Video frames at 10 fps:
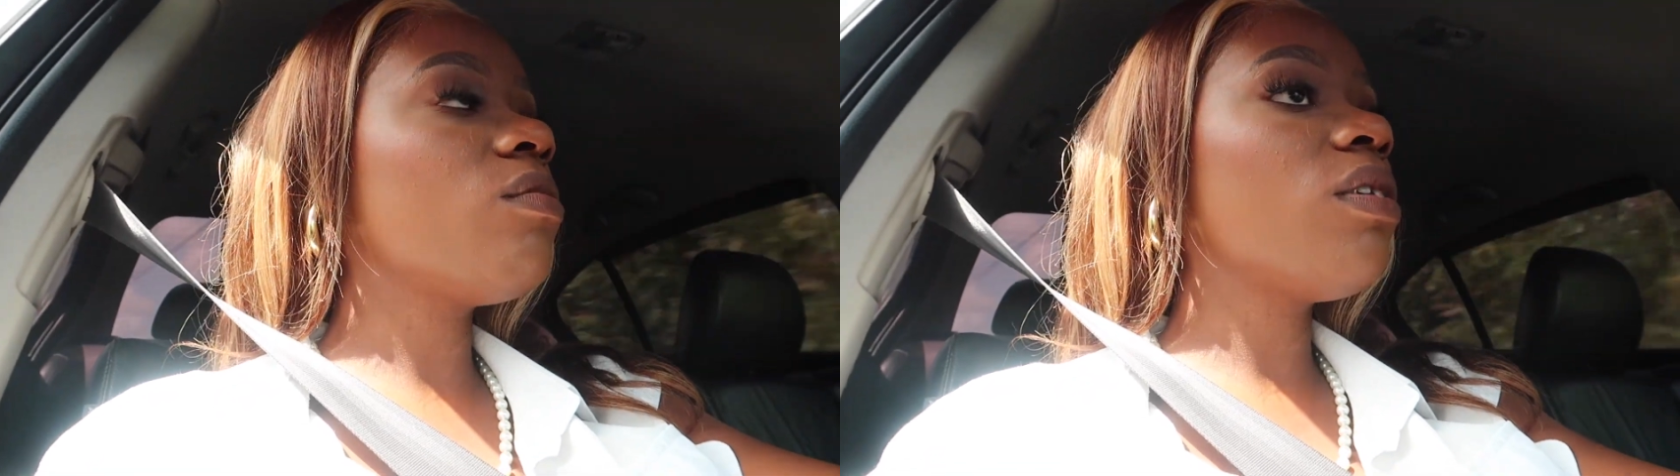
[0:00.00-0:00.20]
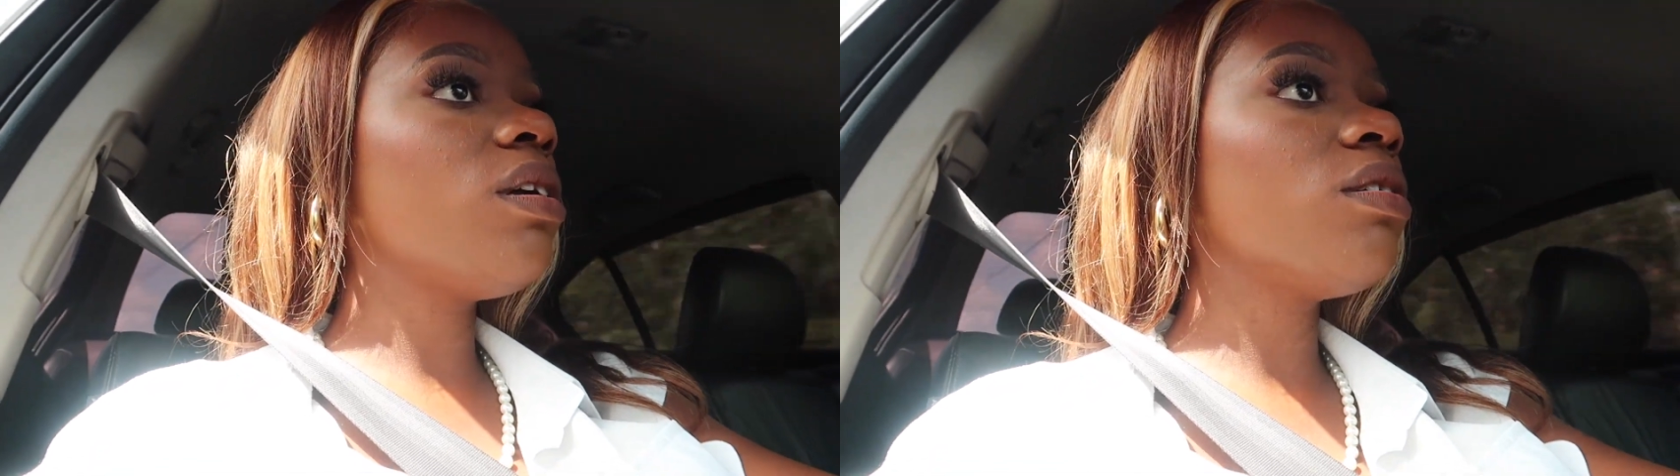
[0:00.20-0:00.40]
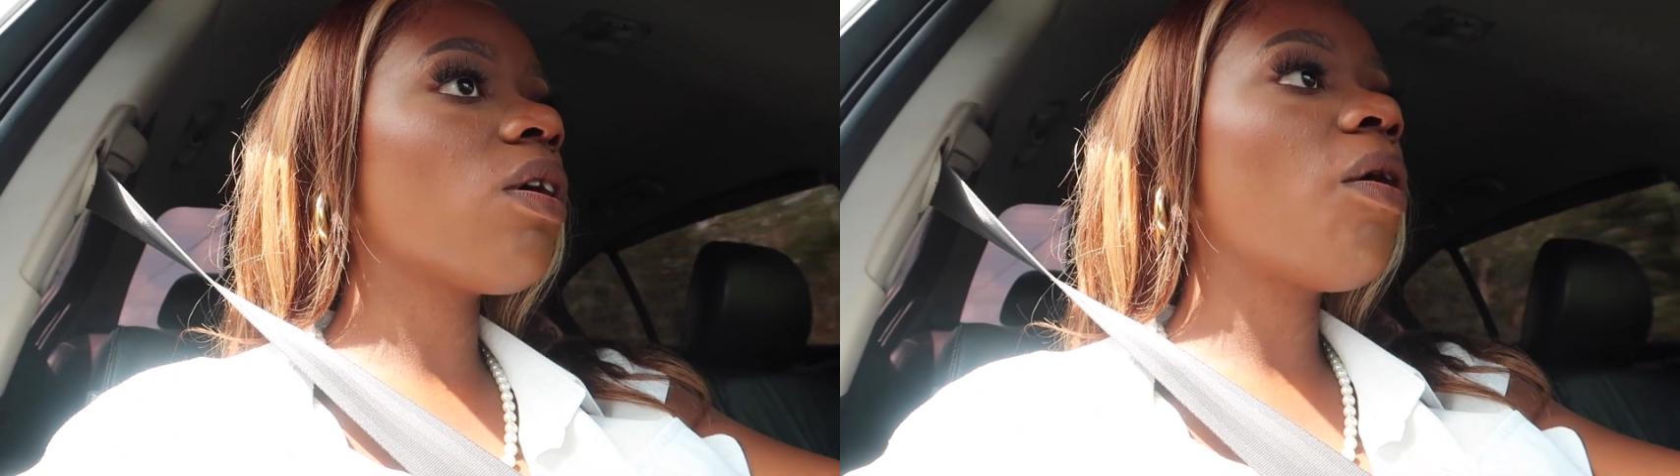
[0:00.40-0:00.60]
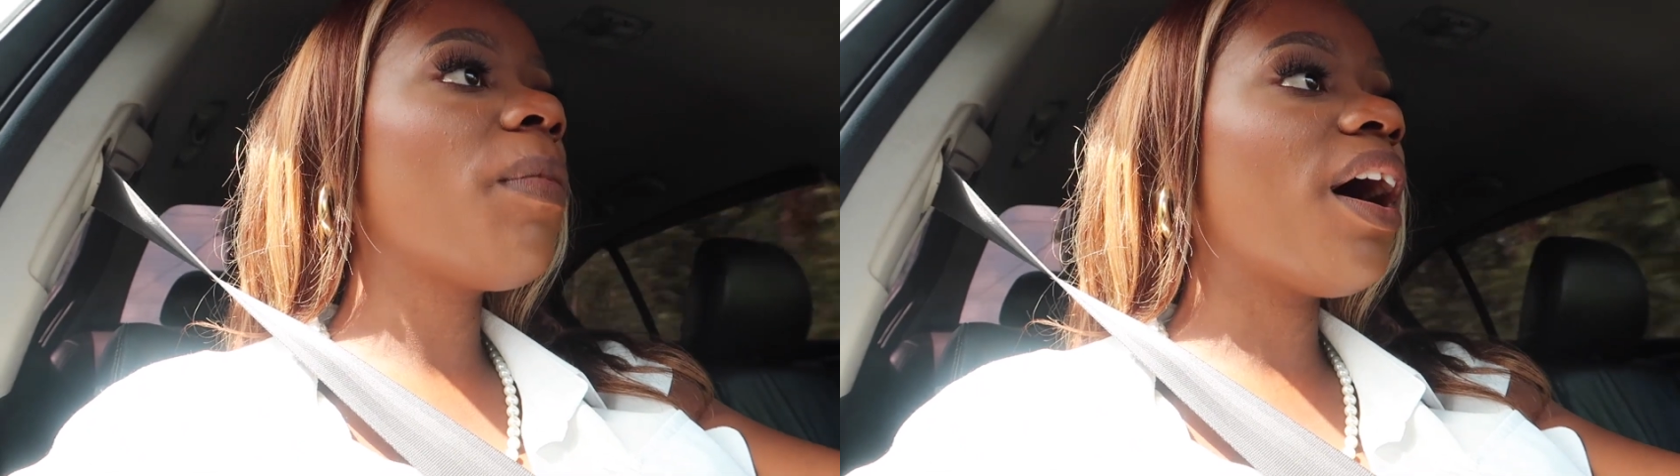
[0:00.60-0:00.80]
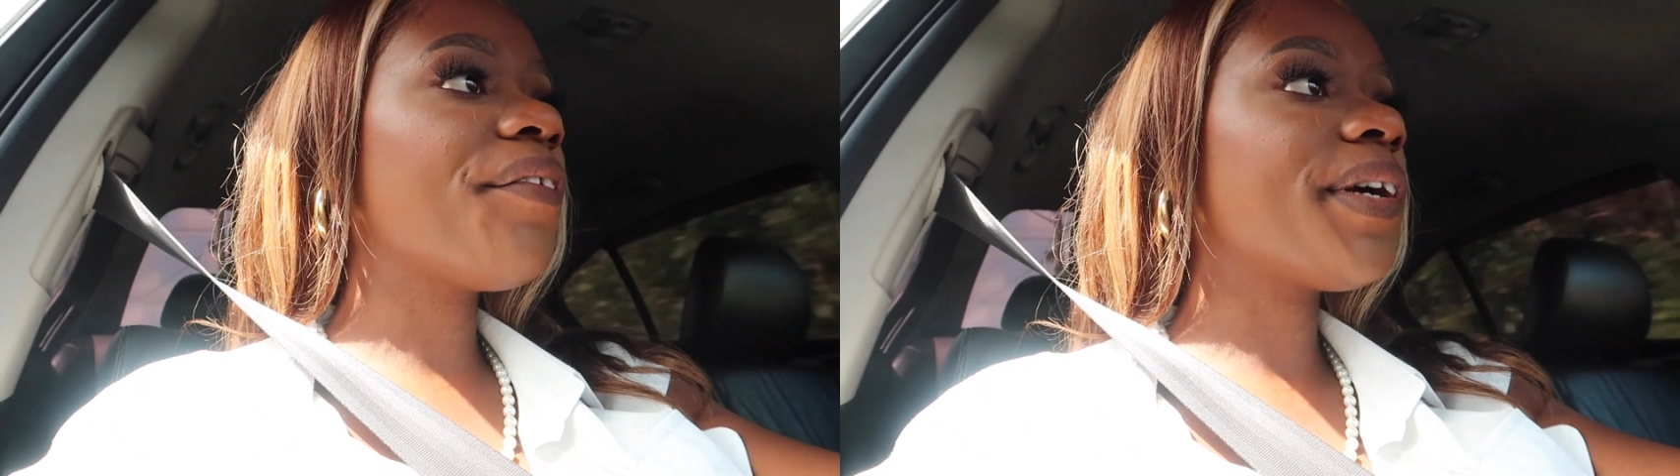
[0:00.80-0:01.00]
you know,
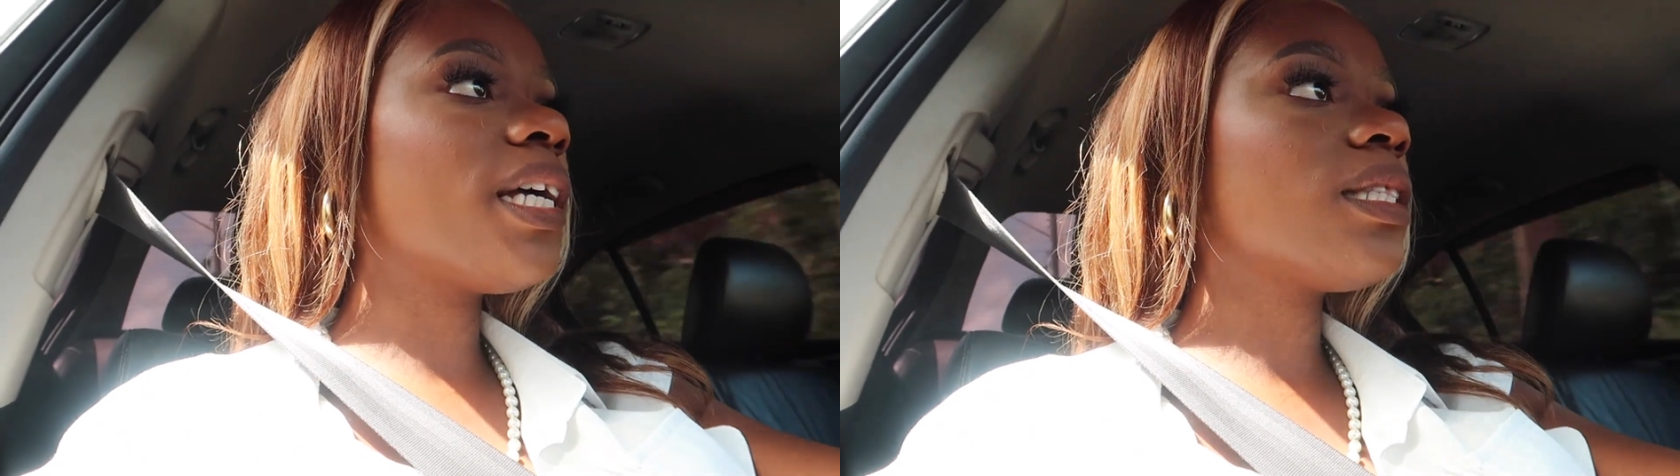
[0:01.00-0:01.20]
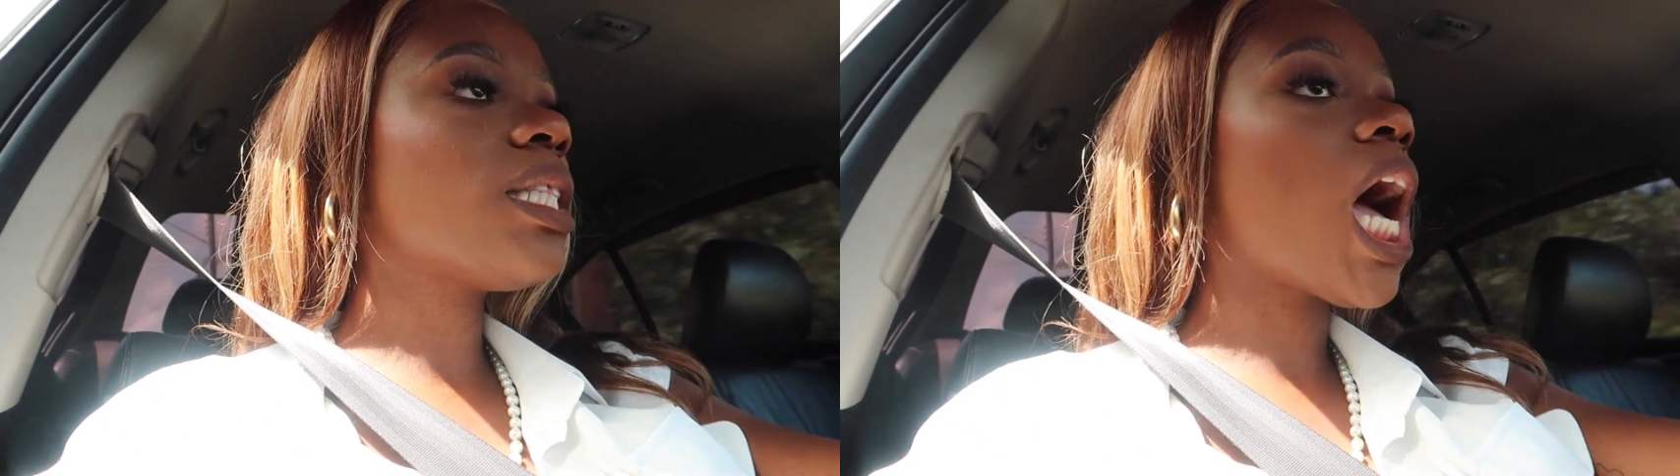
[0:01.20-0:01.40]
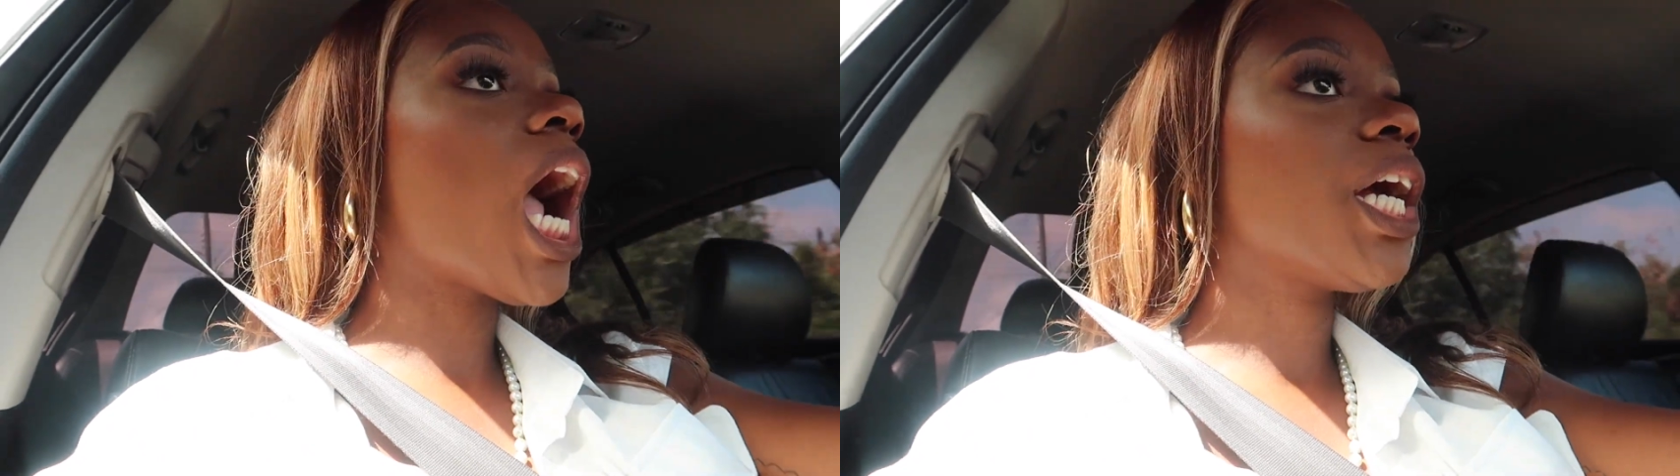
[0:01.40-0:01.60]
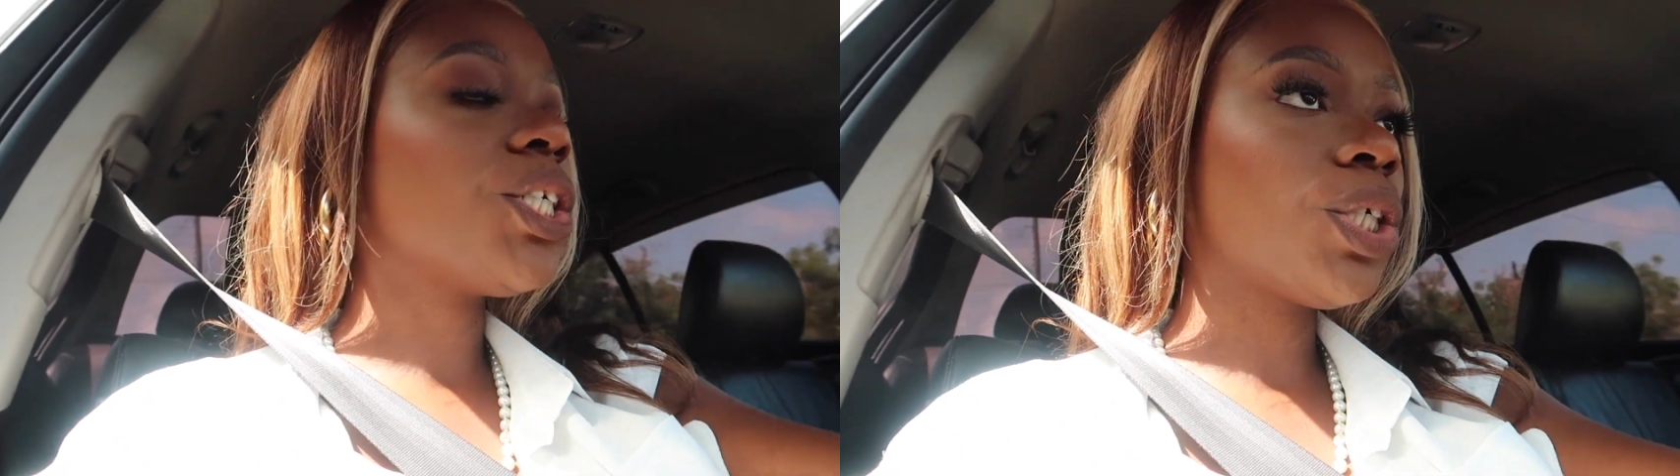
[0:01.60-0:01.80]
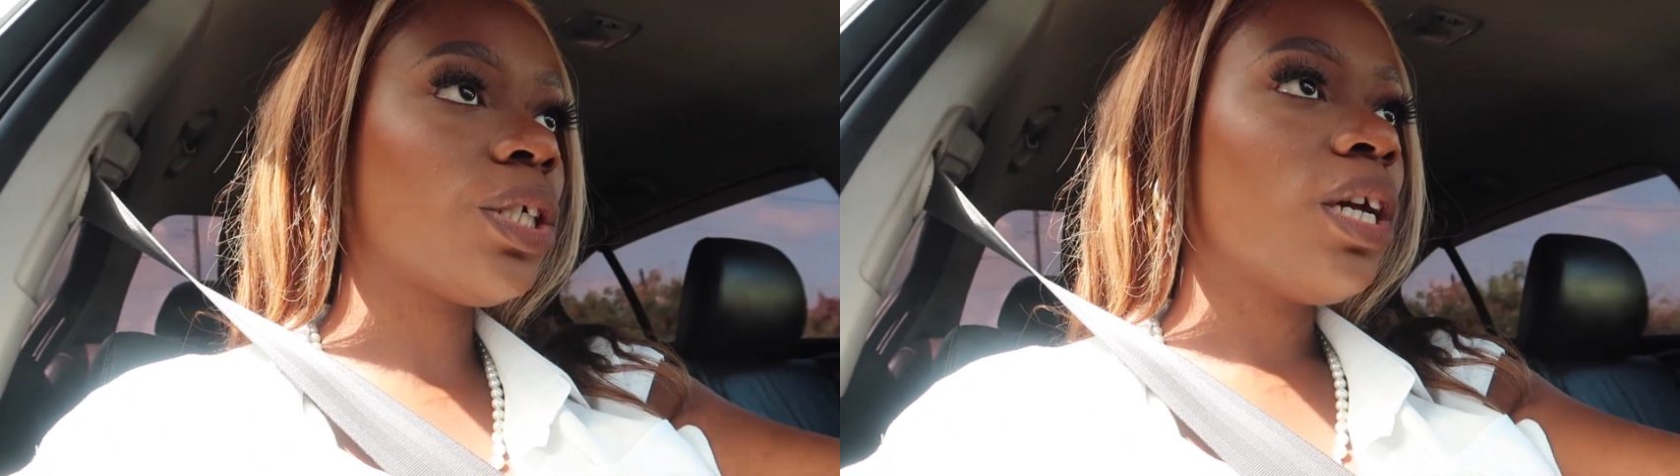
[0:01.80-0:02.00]
come off as
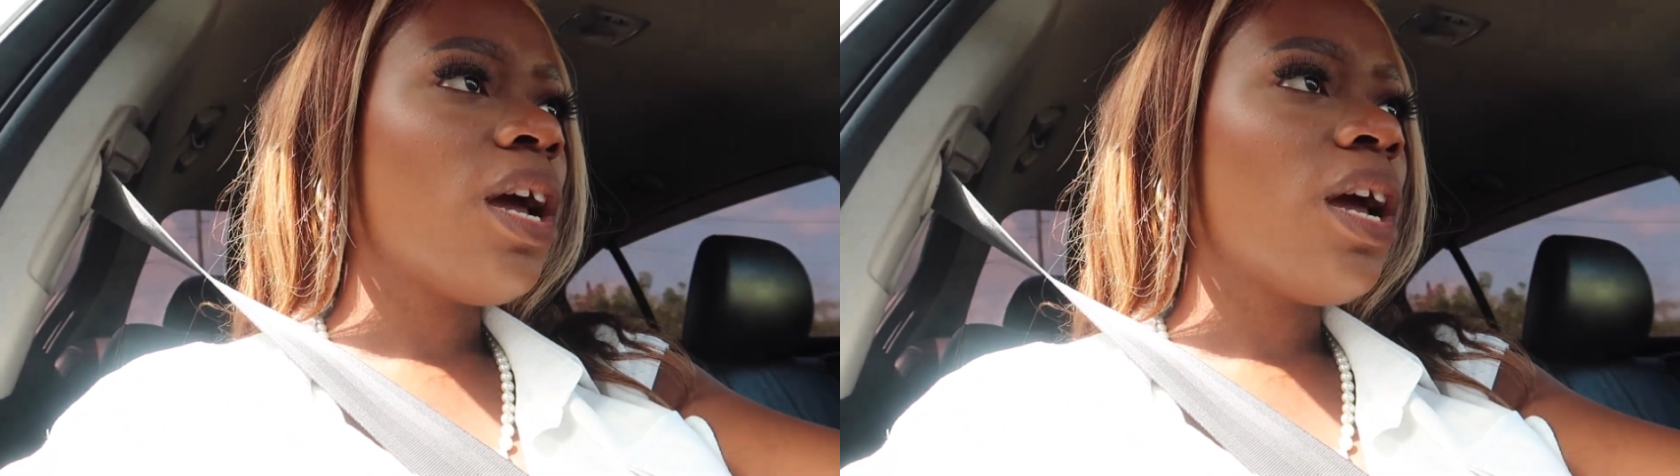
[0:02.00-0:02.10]
harsh,